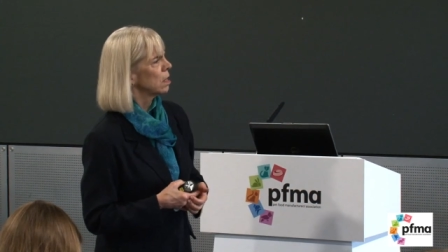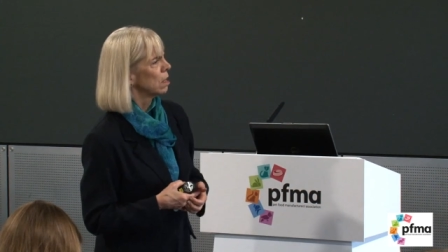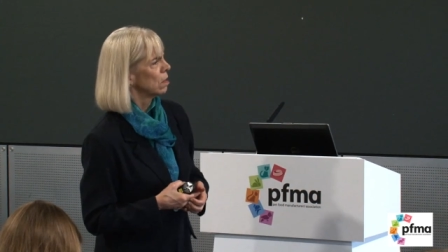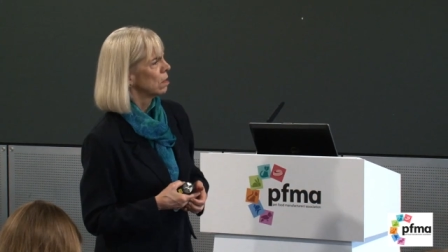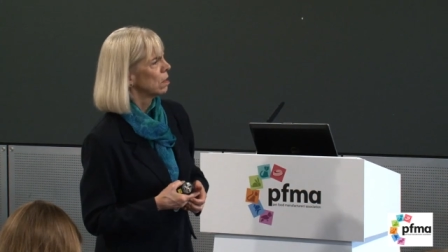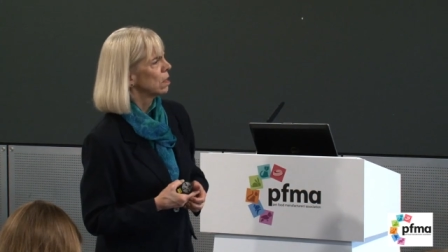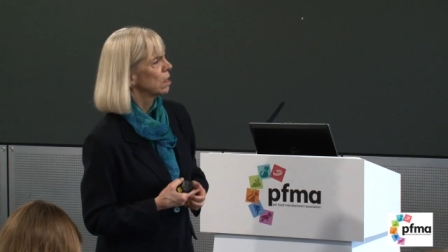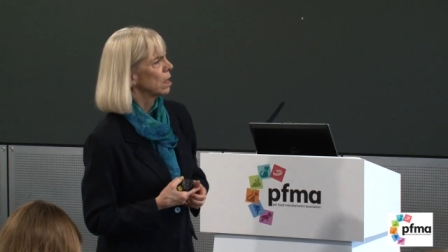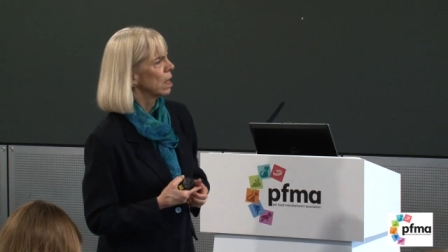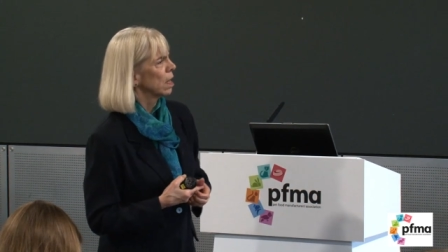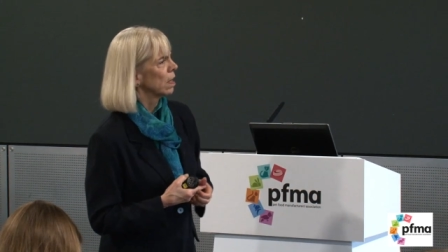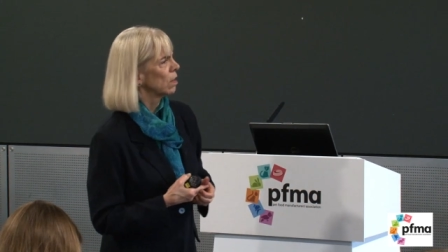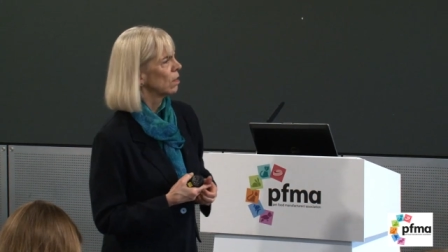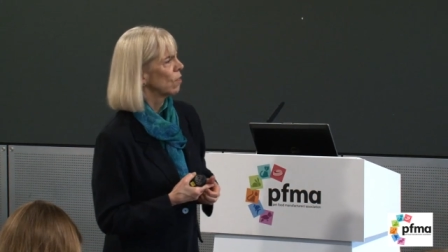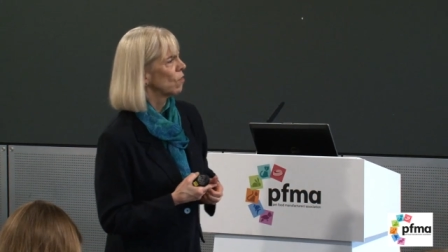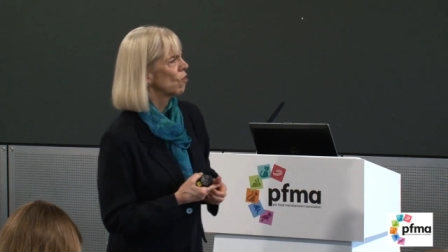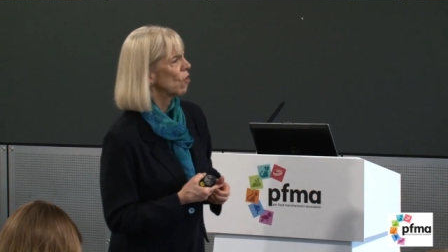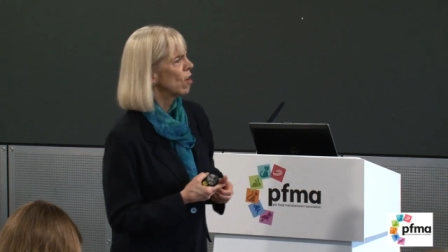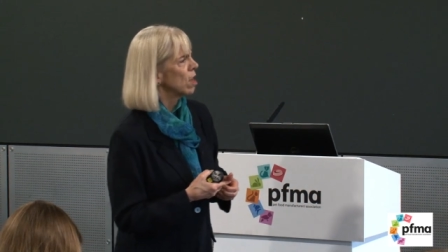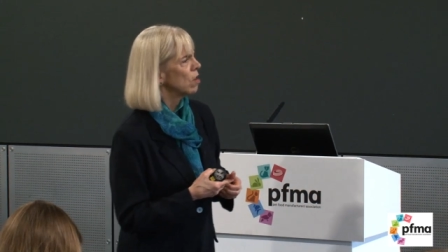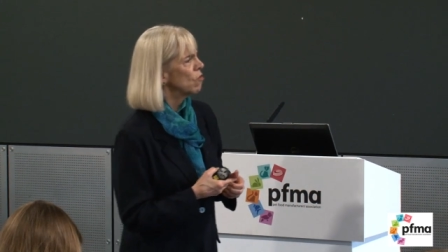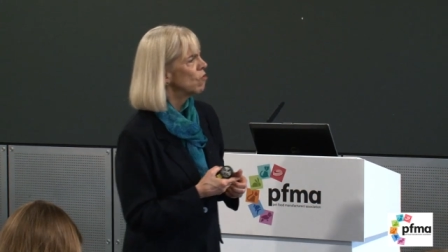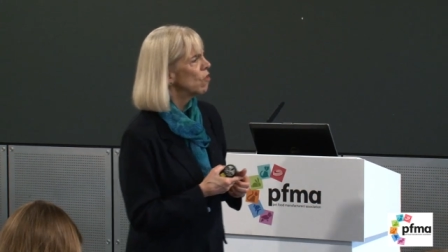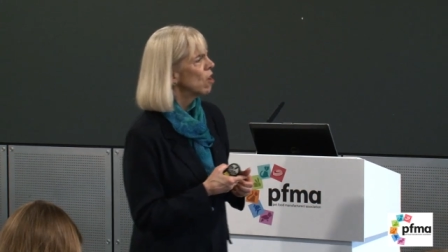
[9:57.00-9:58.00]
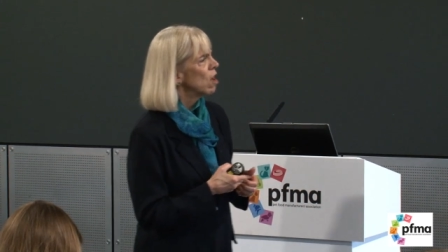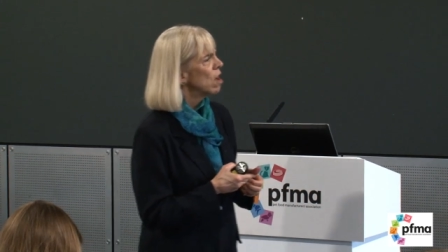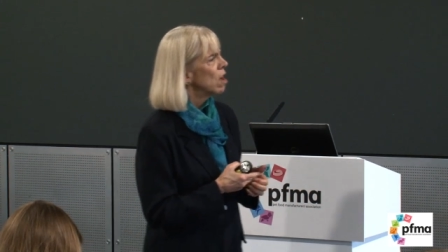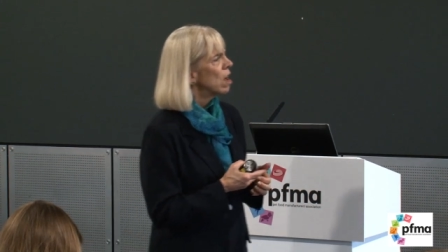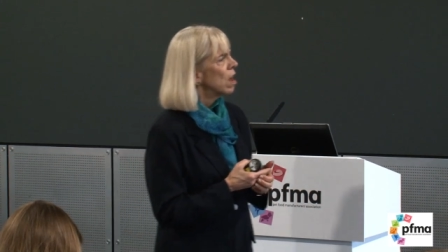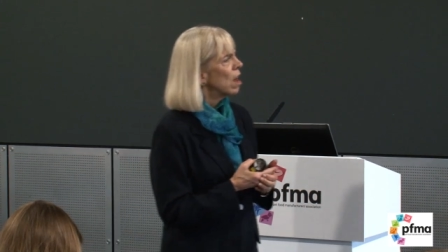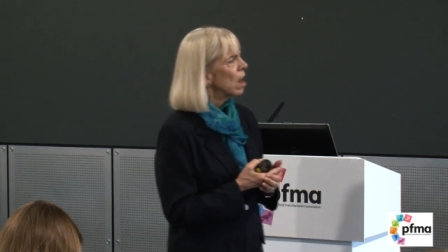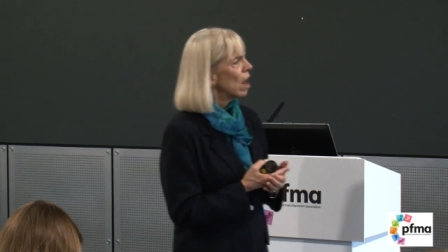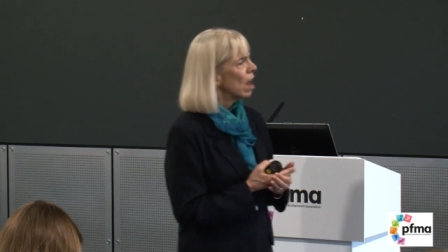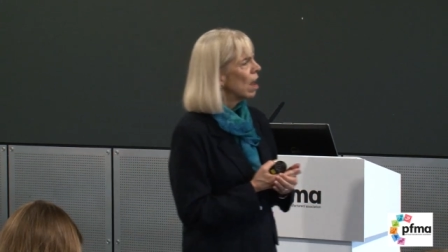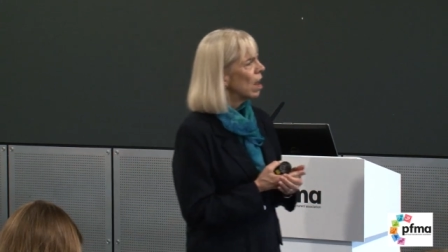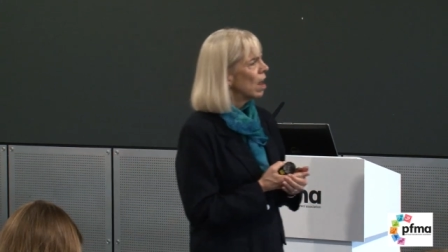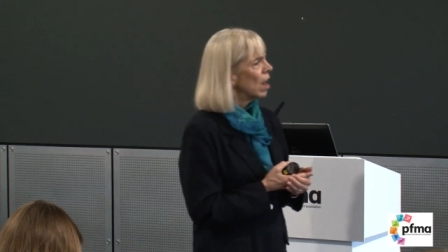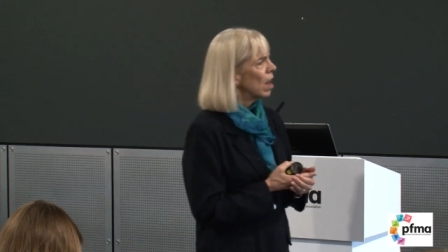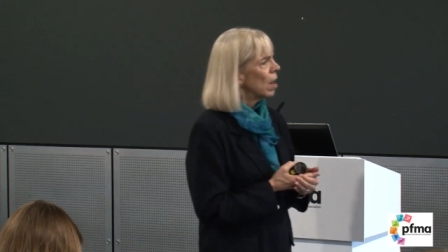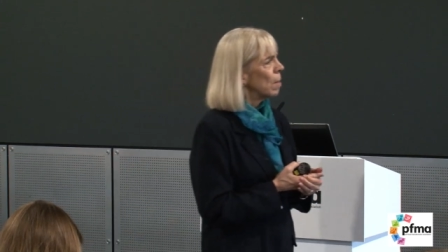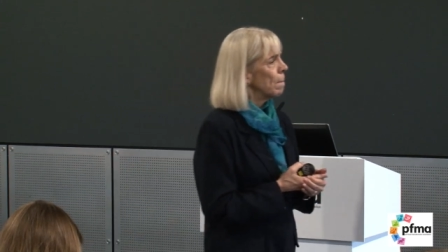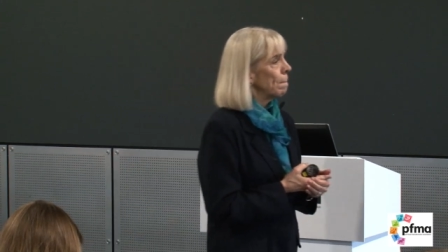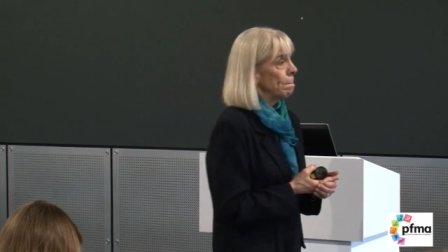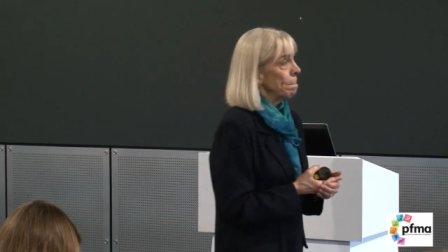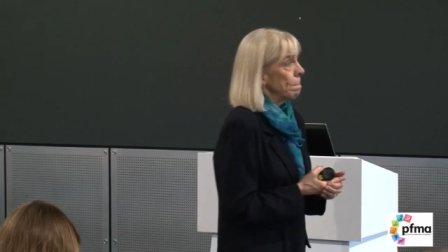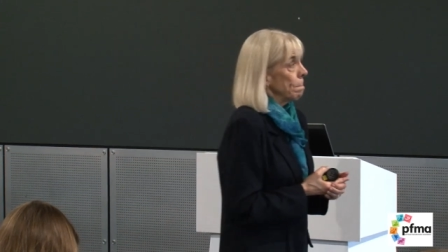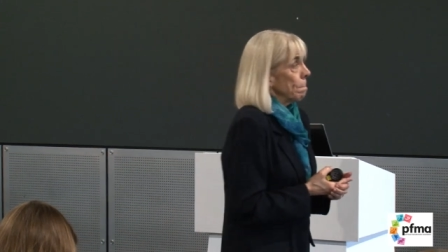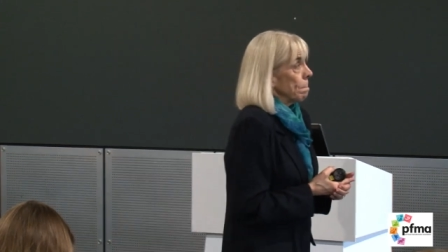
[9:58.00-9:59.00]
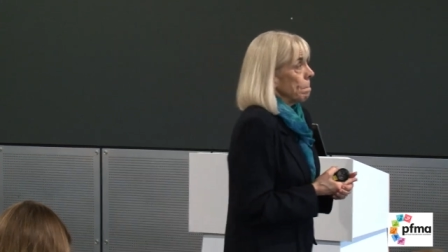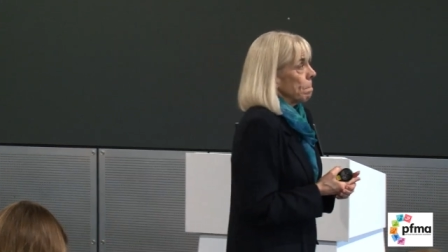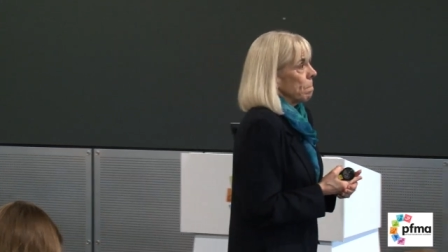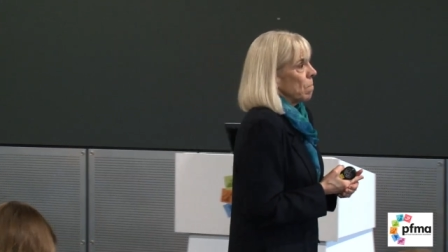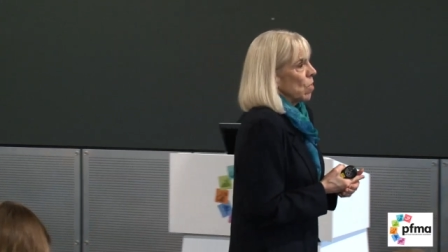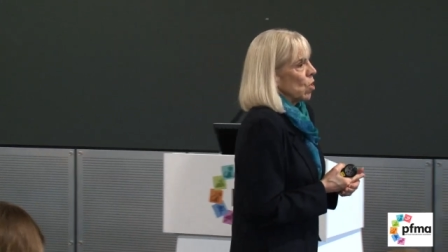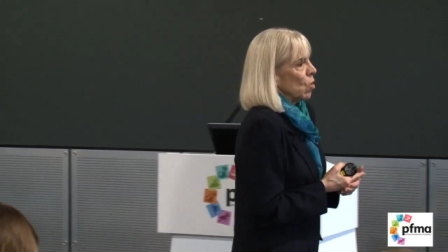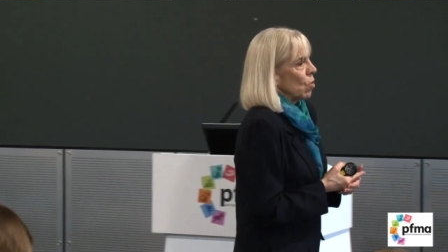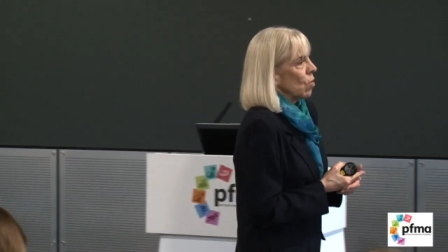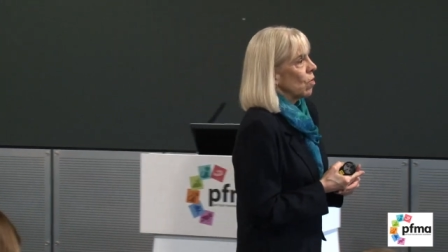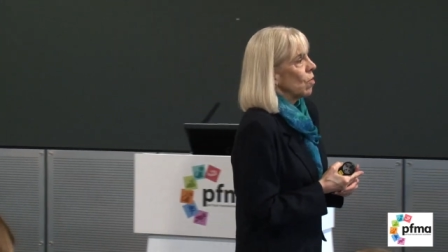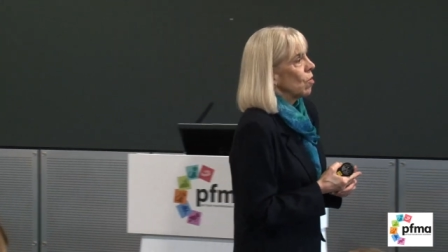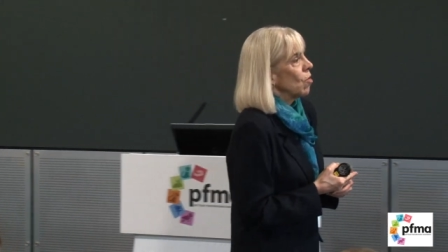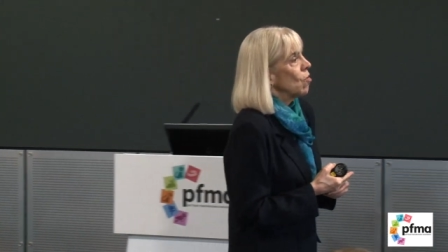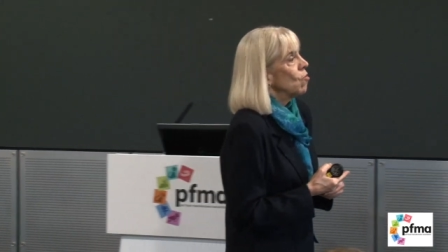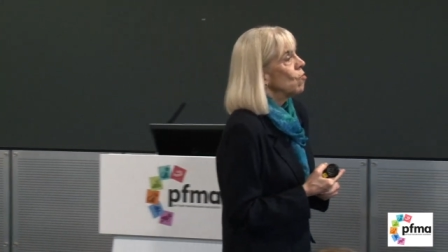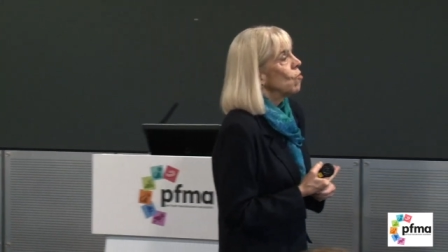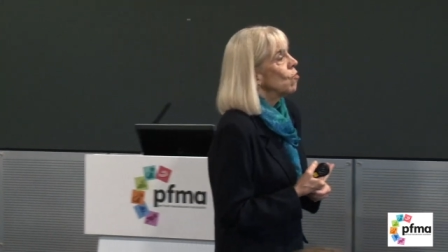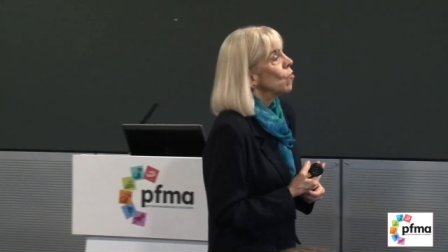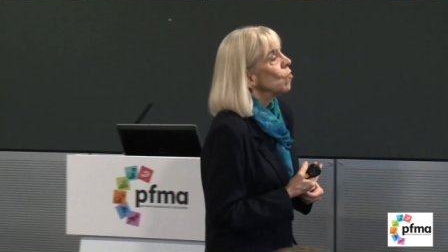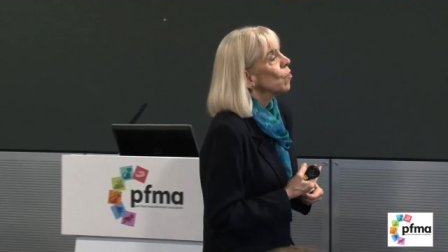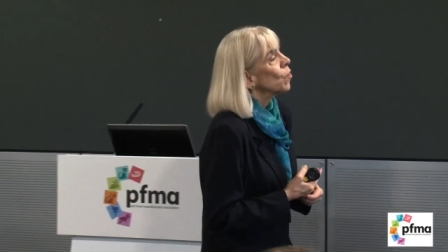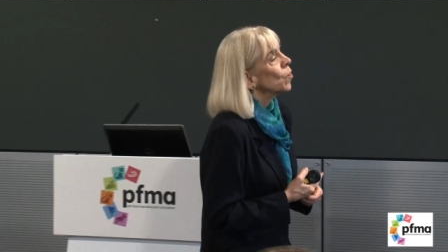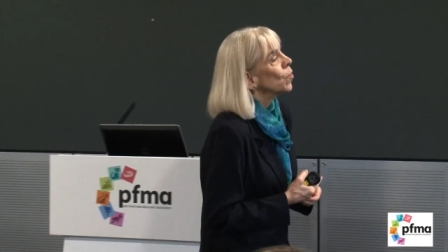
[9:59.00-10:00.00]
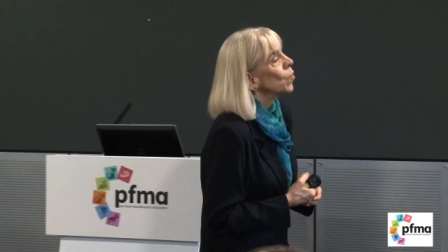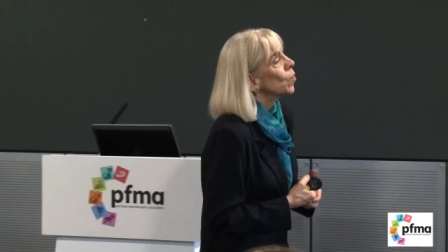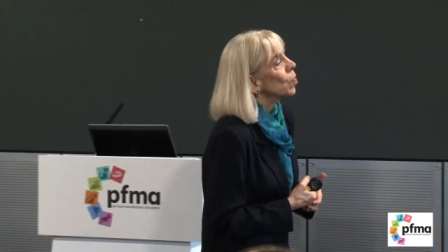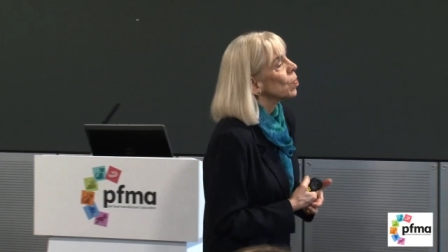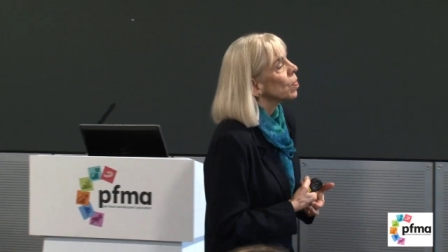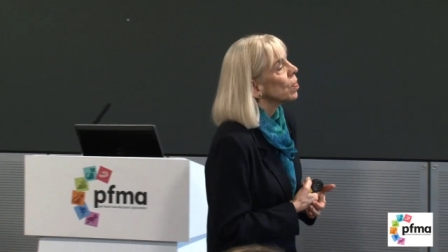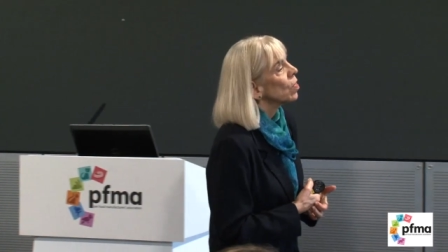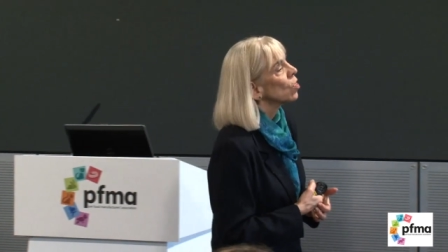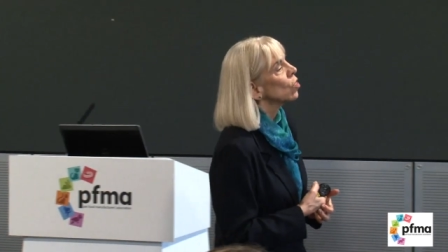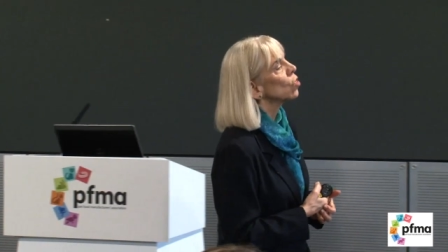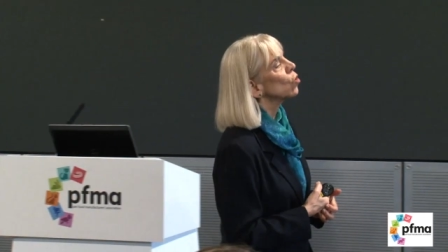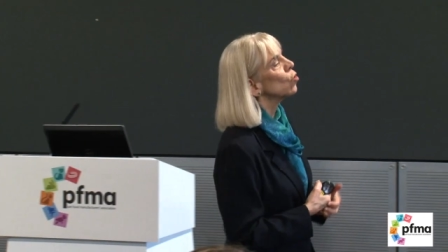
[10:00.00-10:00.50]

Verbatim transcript: there's things have changed. Um, there's th some guidance in the human